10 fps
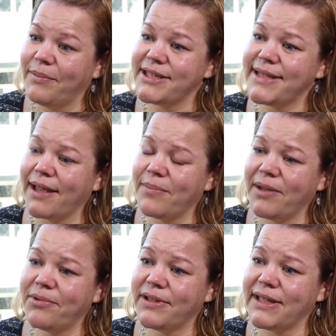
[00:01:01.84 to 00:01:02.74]
but take
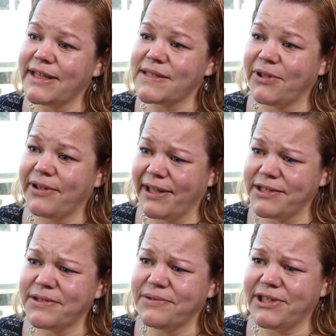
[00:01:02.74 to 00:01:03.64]
people on the
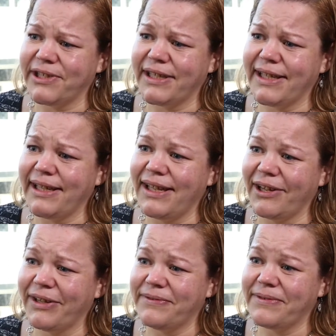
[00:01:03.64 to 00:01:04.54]
experiential journey
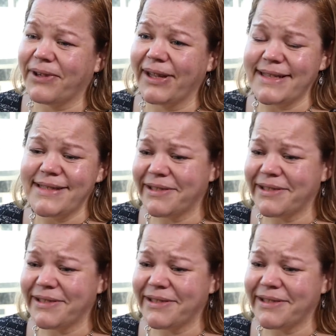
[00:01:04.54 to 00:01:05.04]
of, I guess,